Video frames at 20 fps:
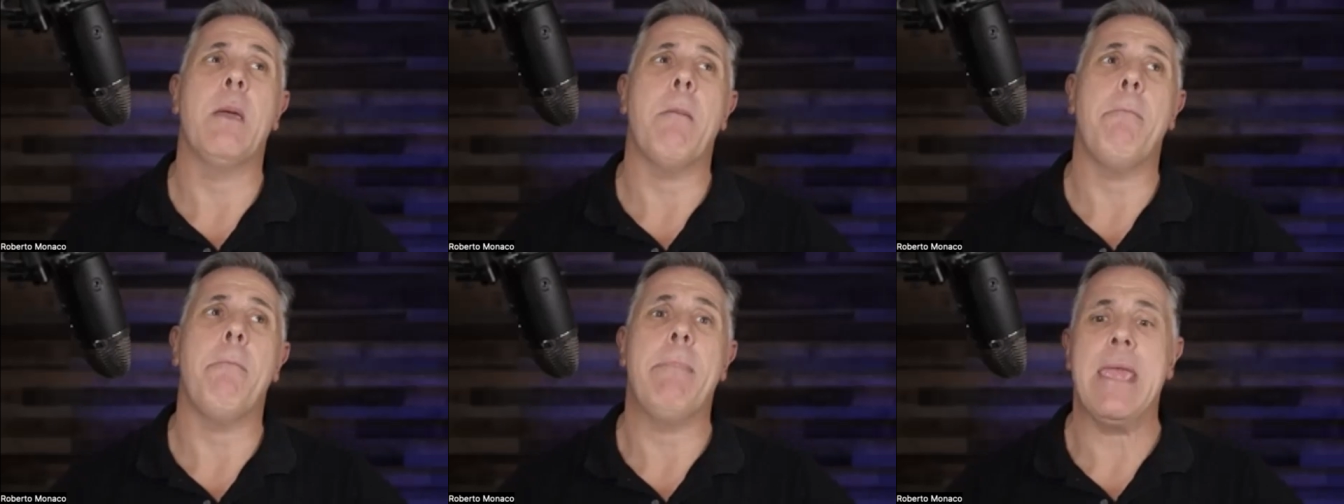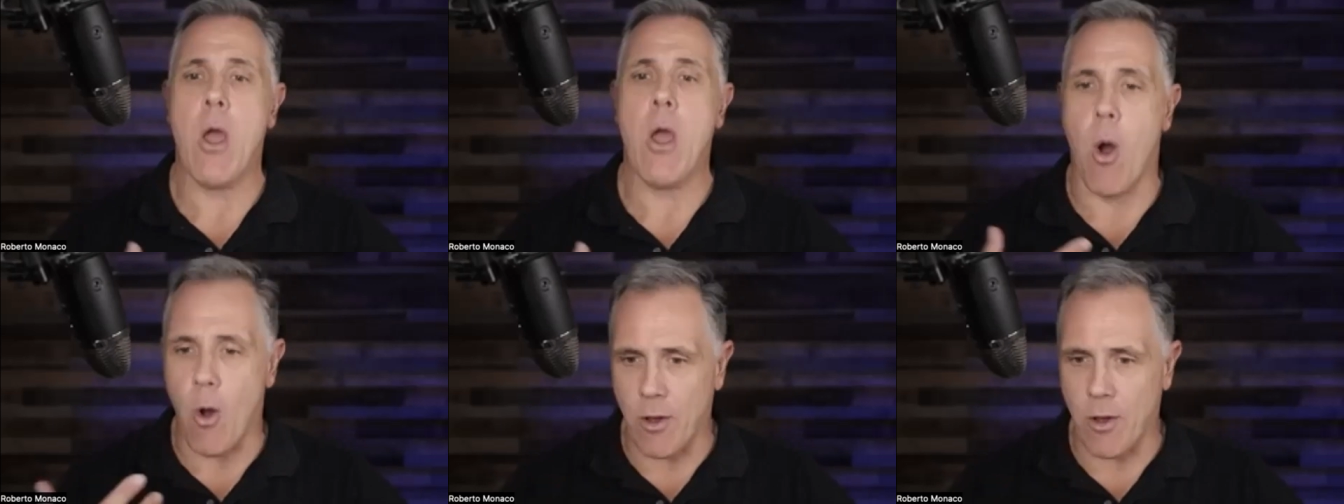
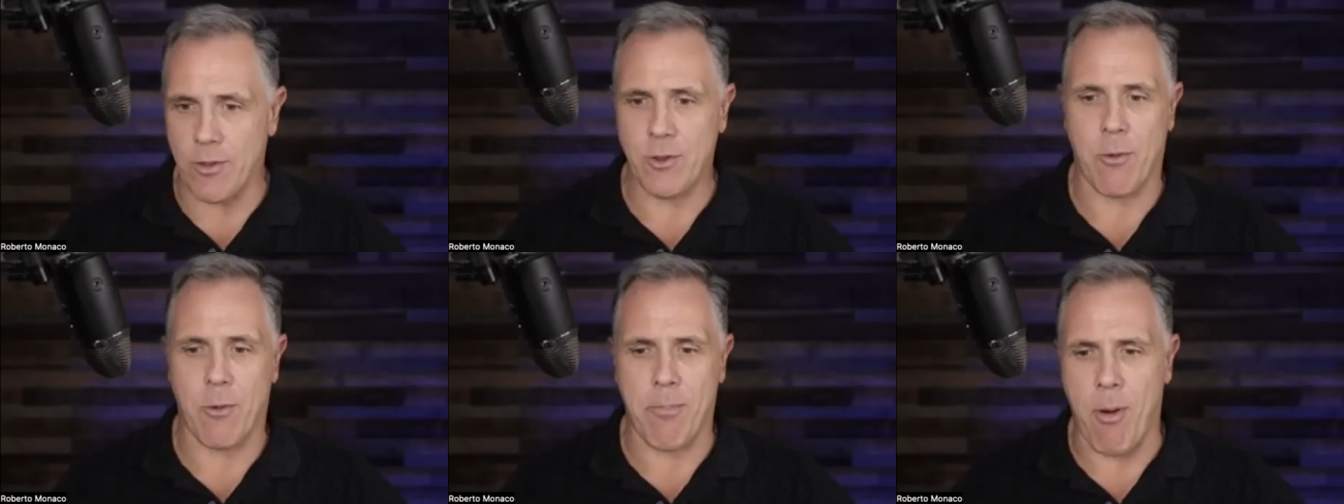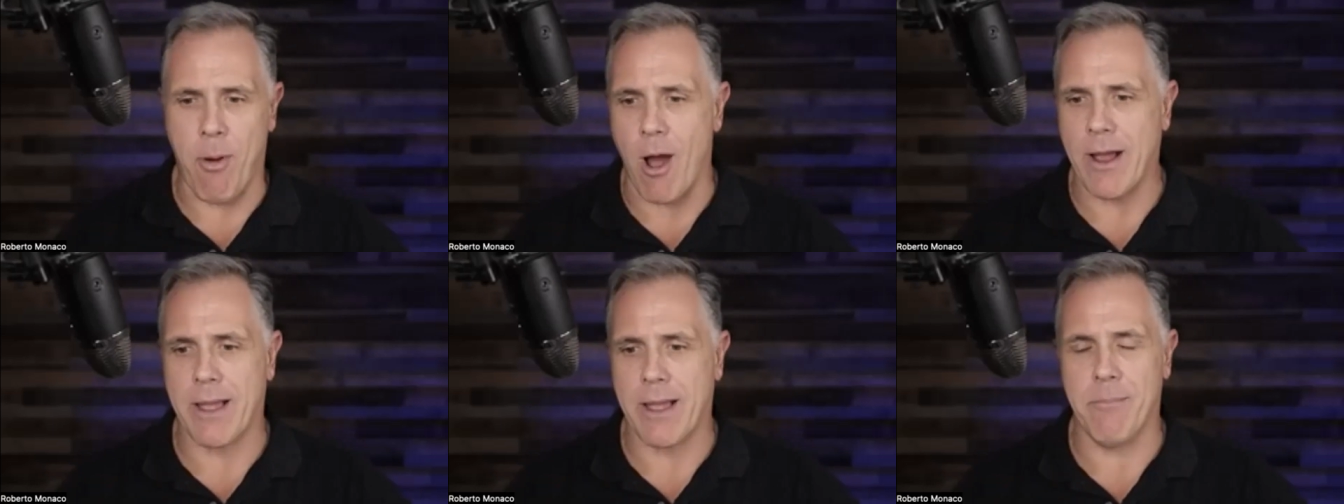beyond your
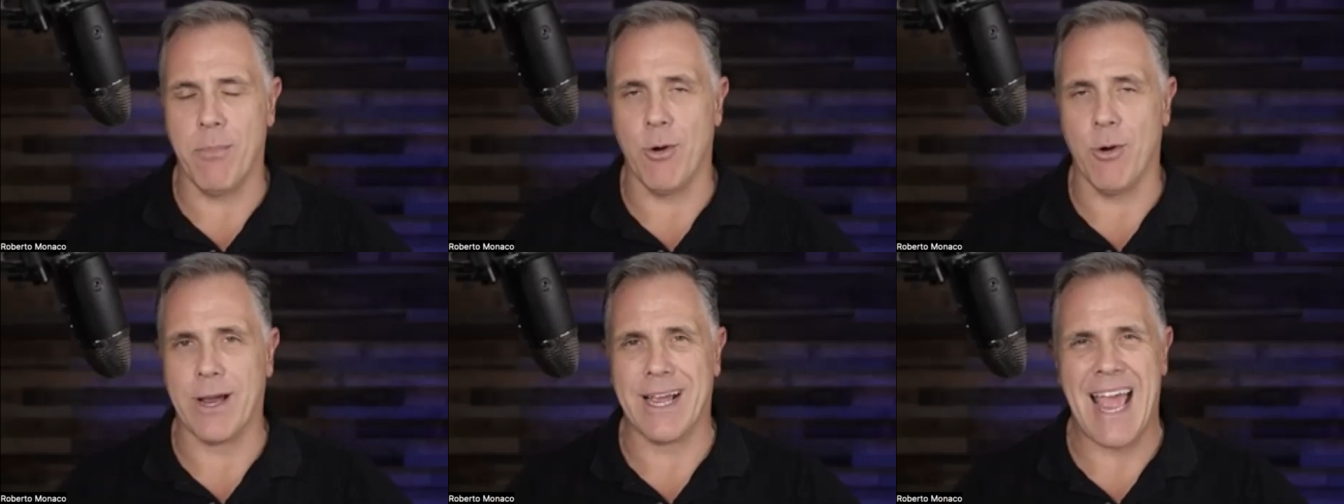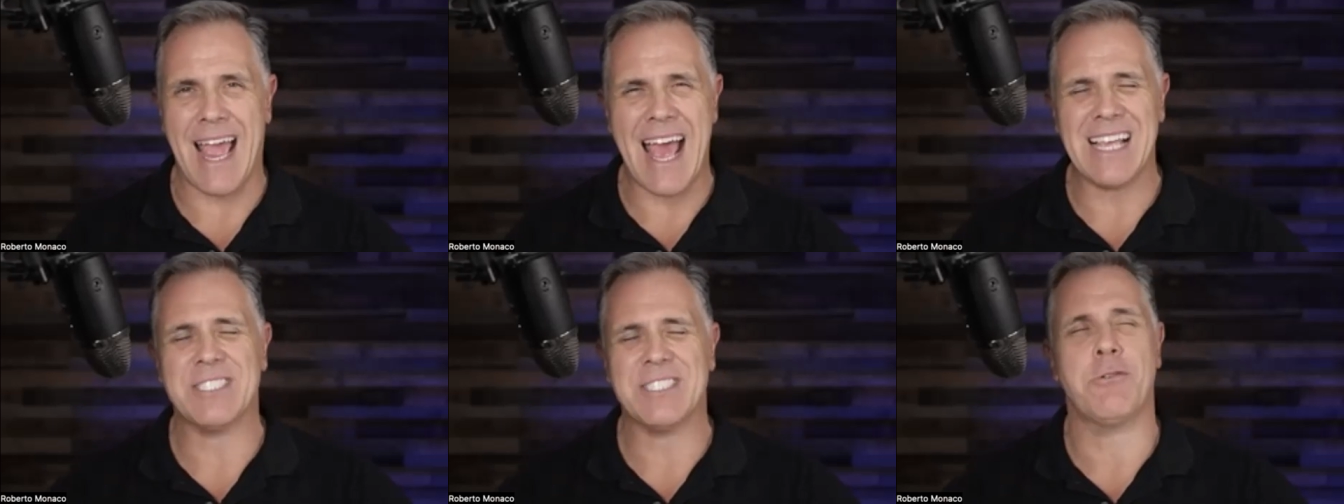pocketbook
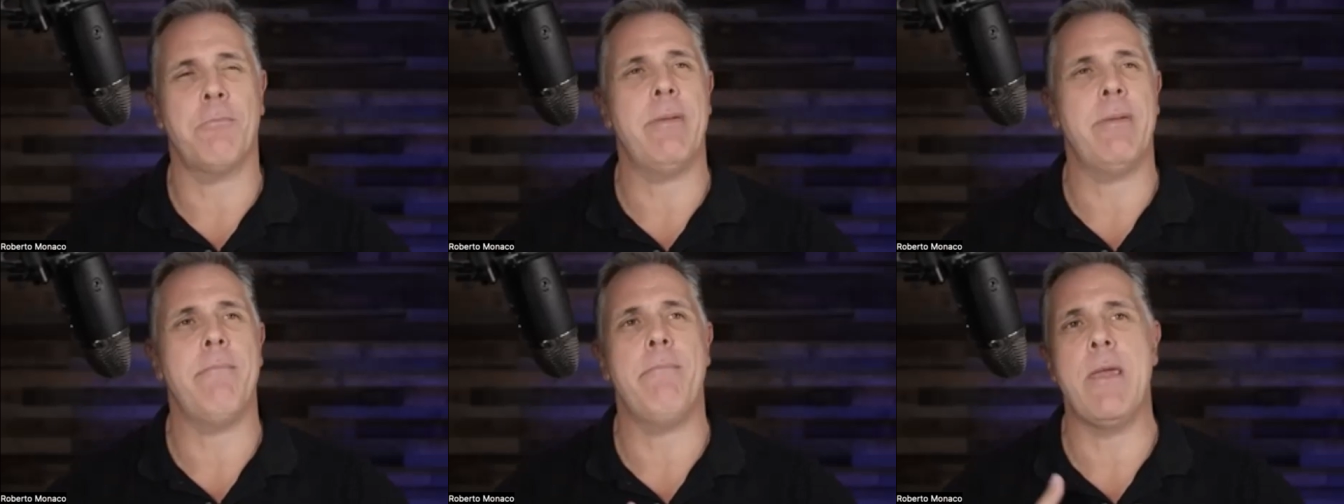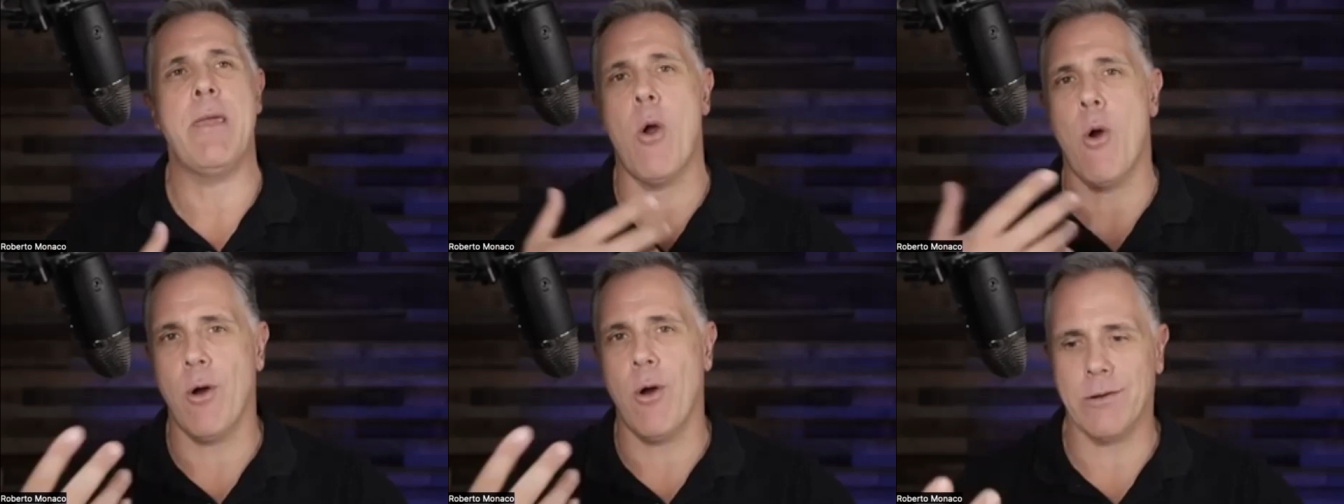has to be
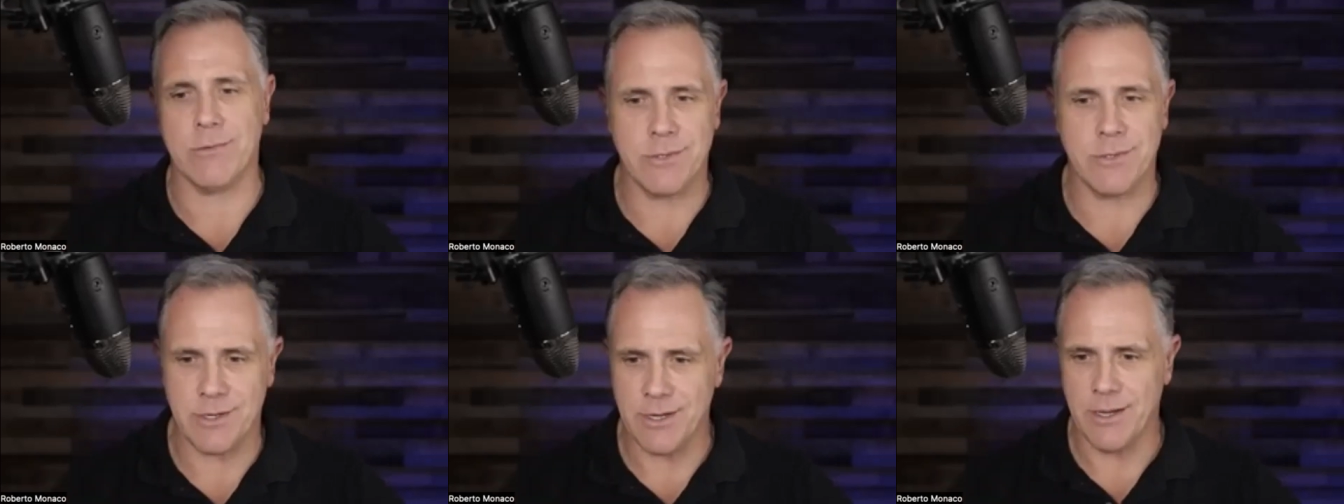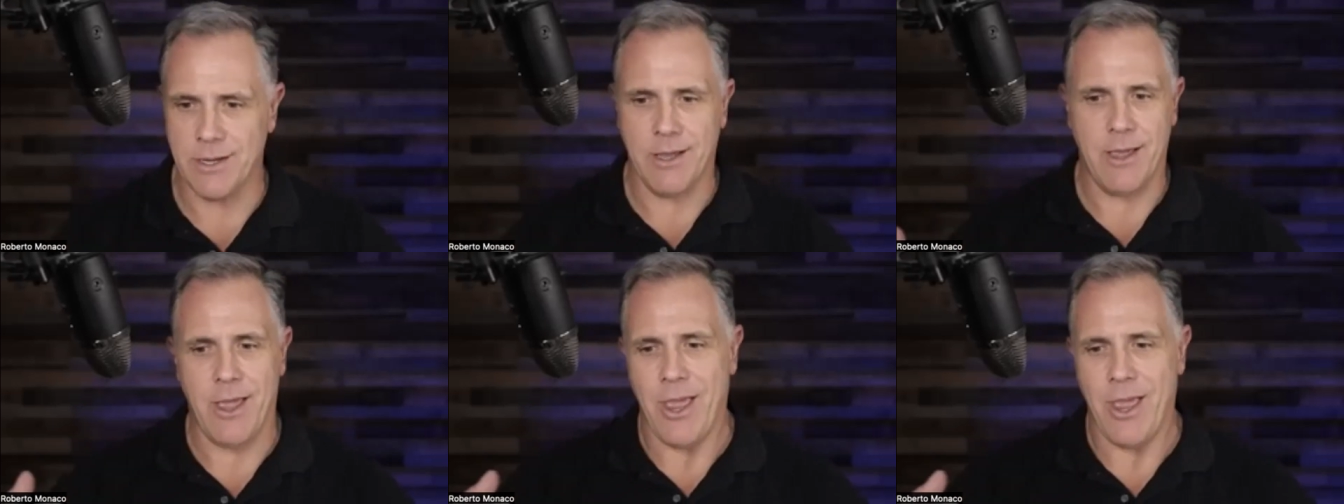beyond
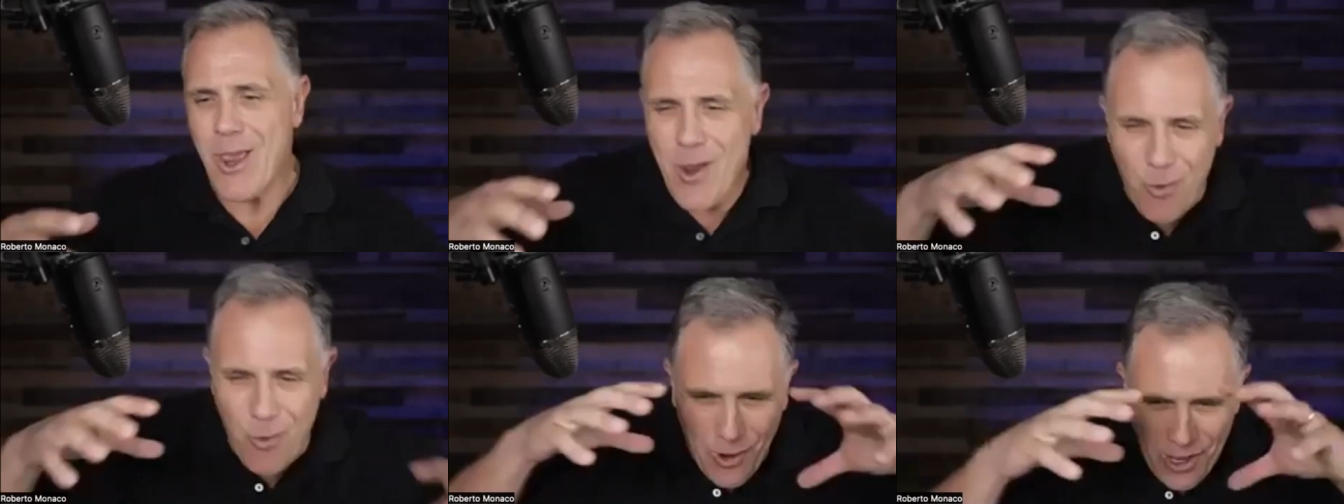your